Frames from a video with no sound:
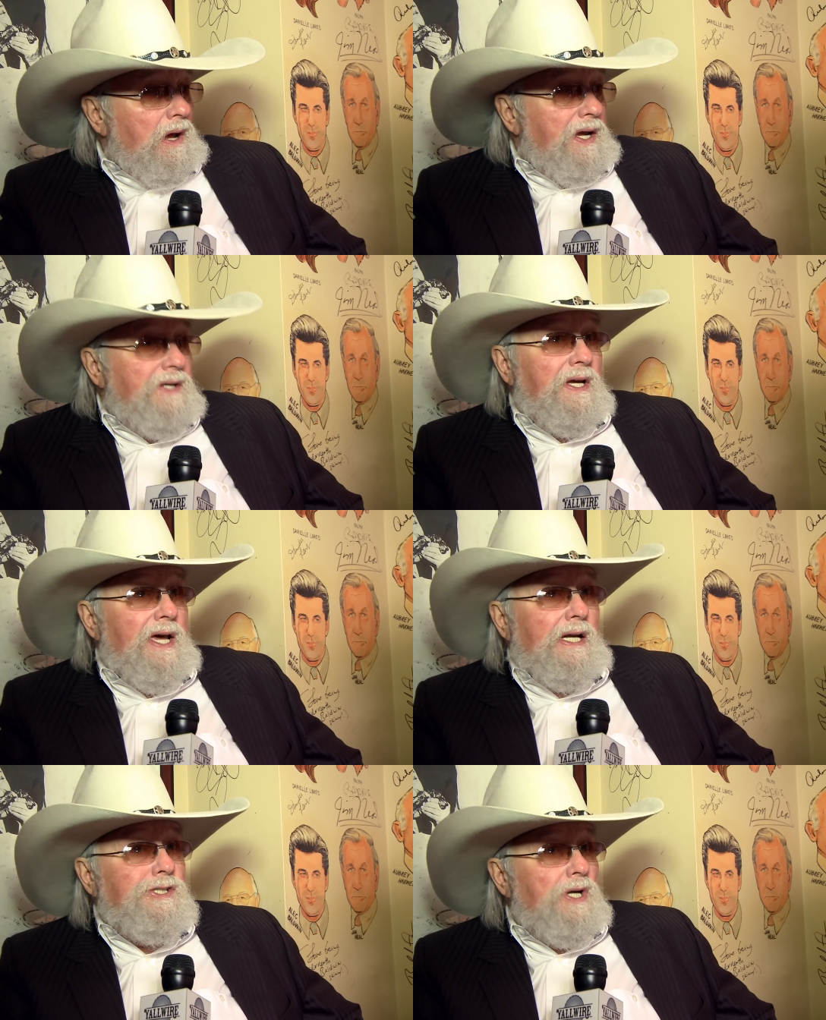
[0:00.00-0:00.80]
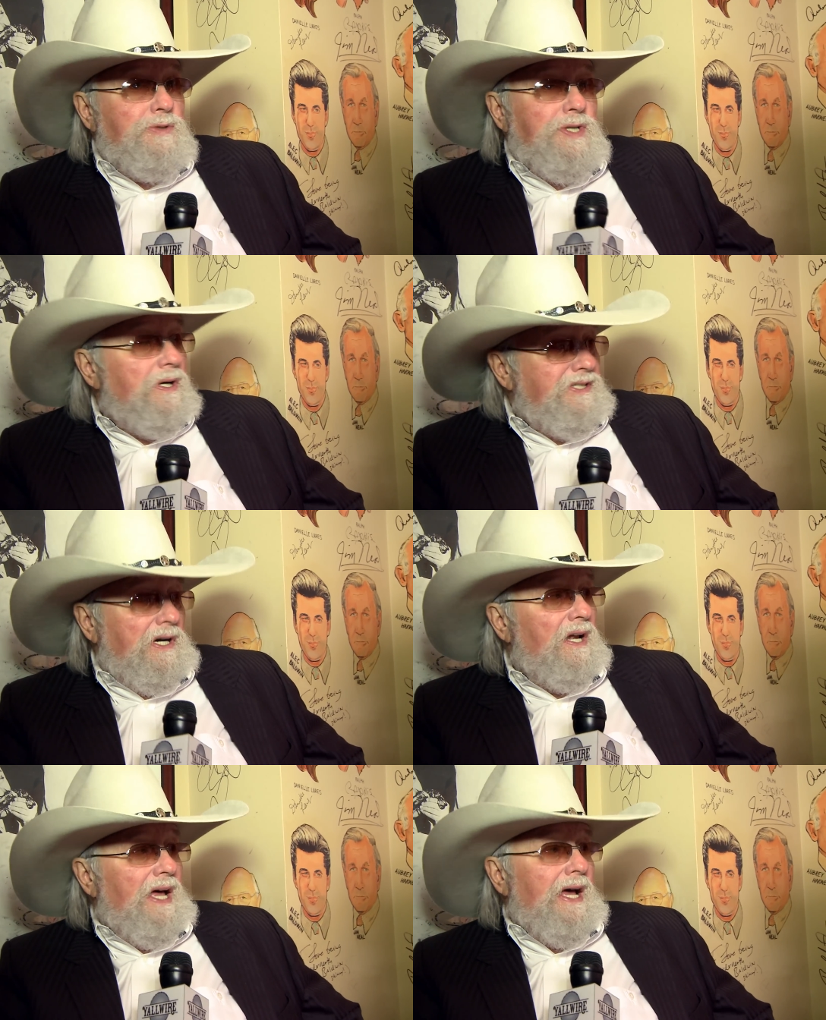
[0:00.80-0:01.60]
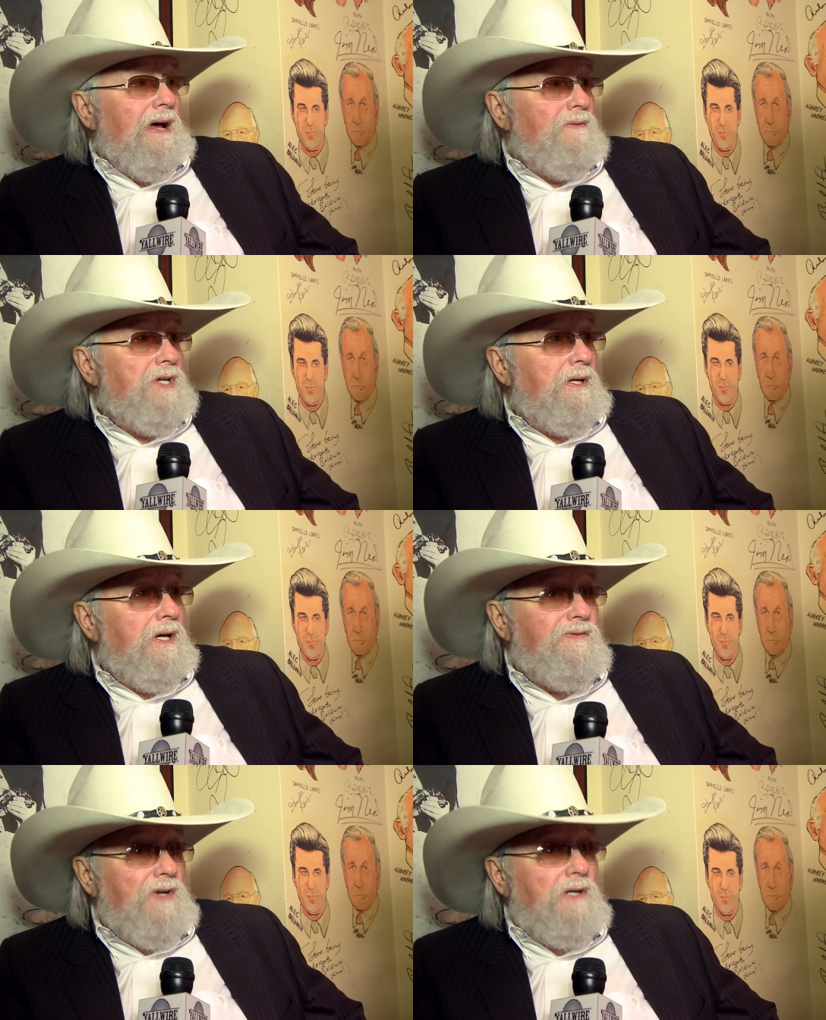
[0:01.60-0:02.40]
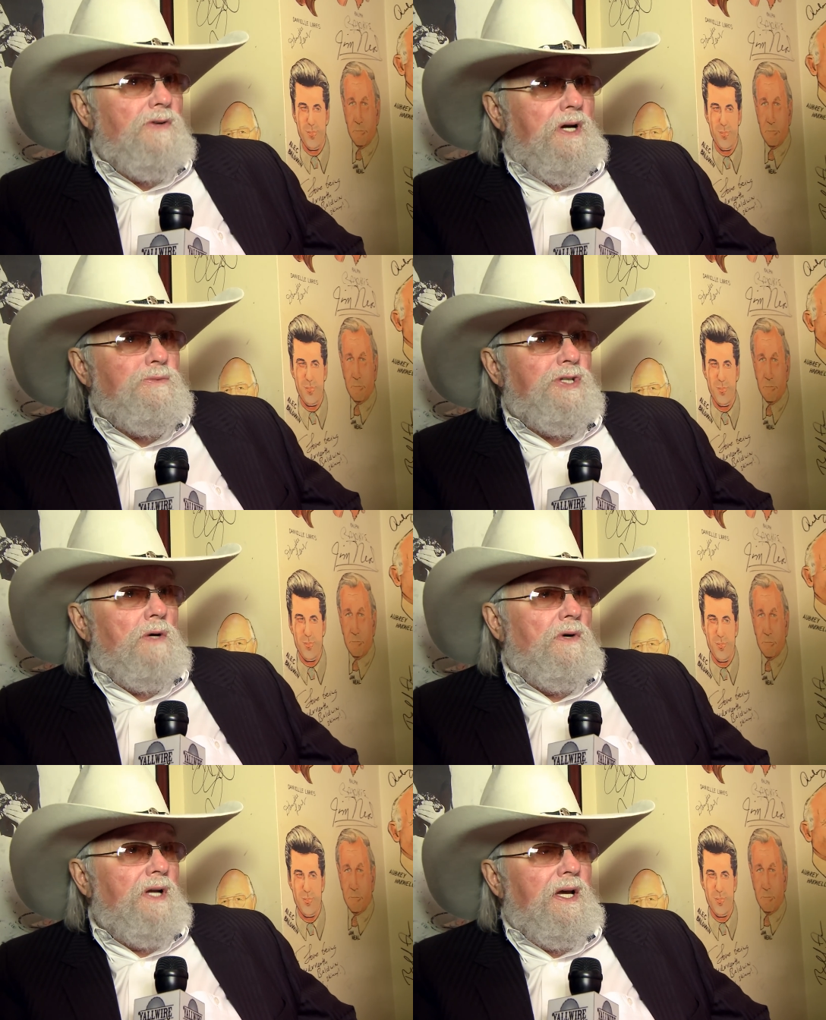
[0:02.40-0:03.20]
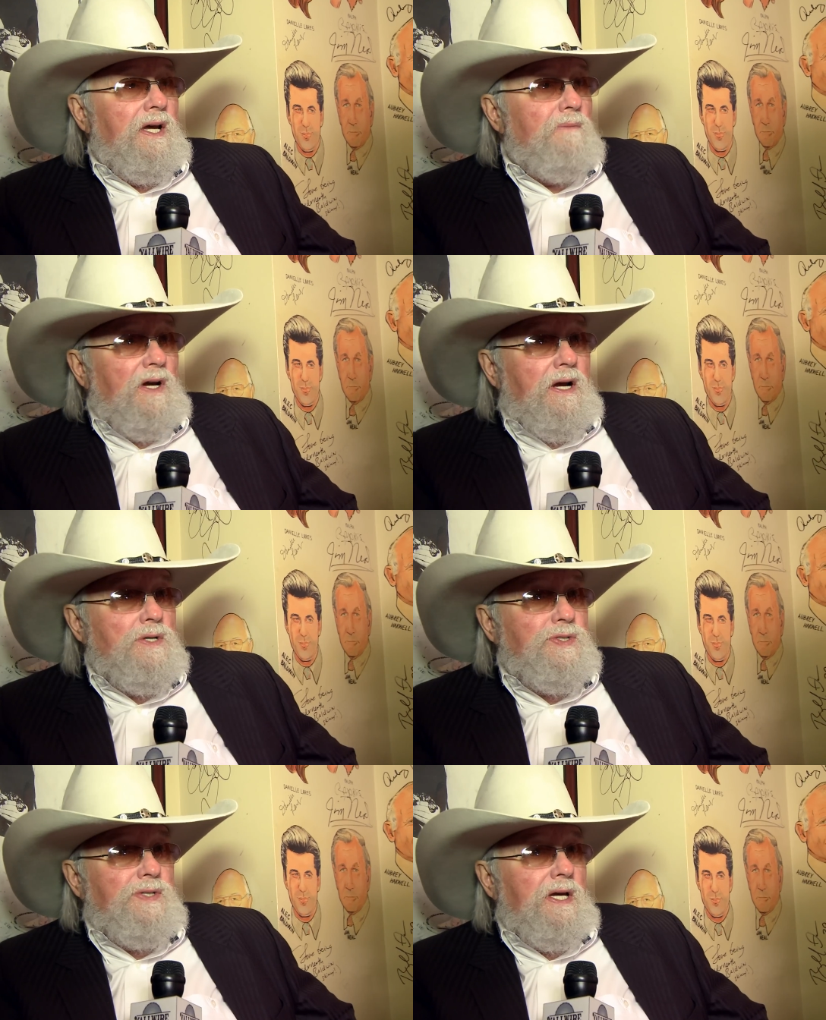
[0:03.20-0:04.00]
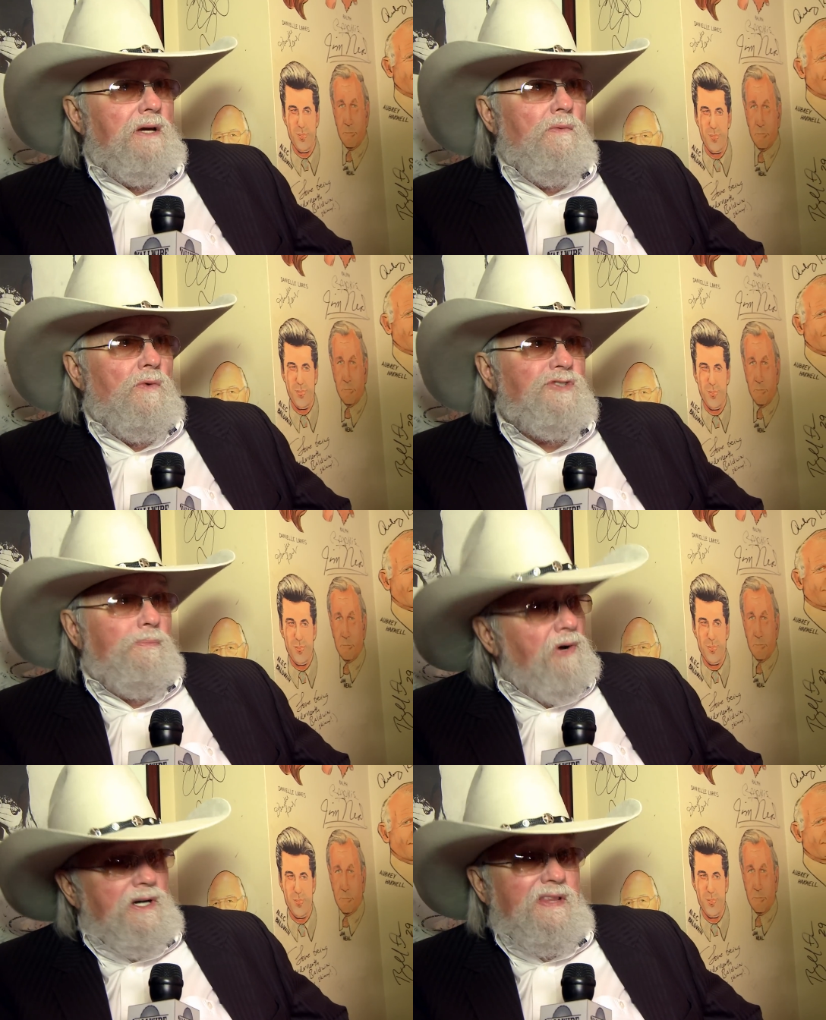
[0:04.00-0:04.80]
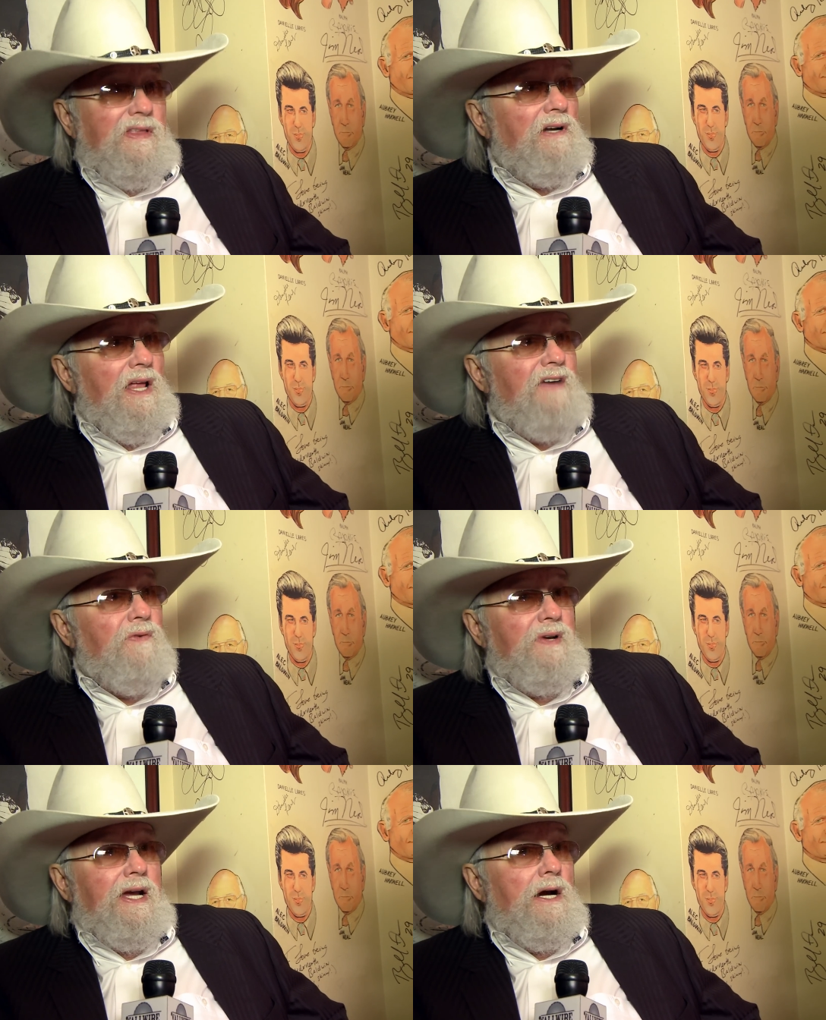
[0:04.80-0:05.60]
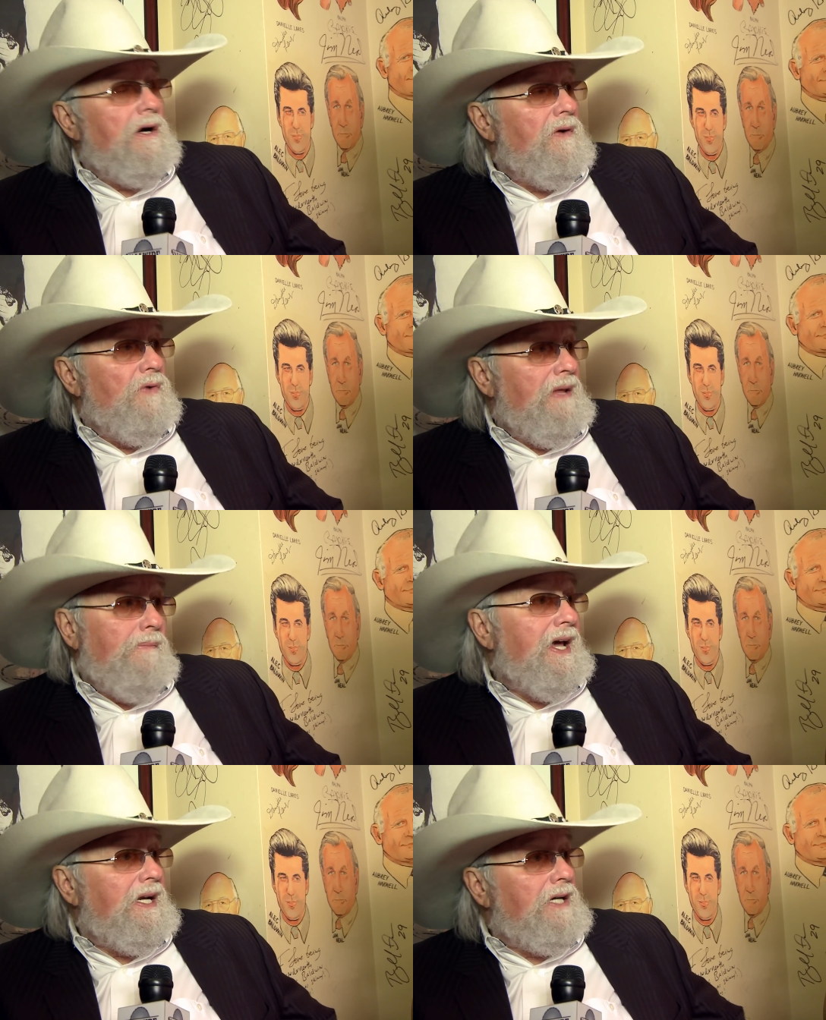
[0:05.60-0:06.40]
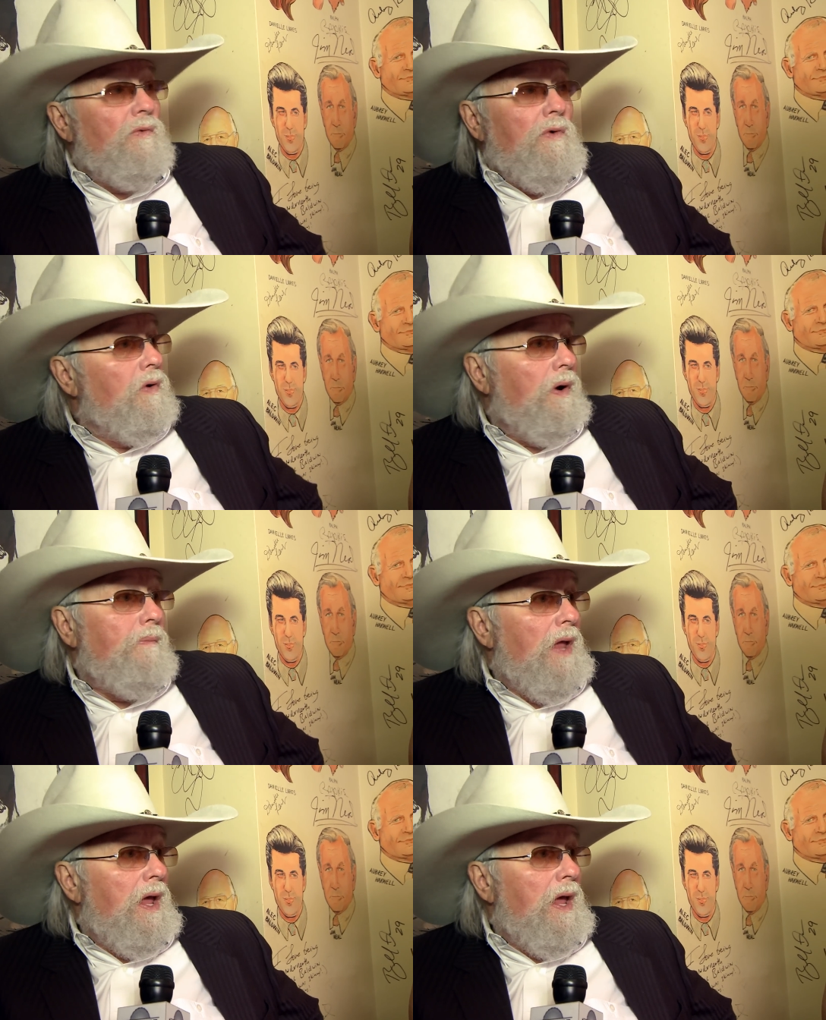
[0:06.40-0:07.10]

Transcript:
Speaker 1: get to kind of jumpstart their lives and get their dreams going again because they was a period of their life when they got hurt really bad in the war.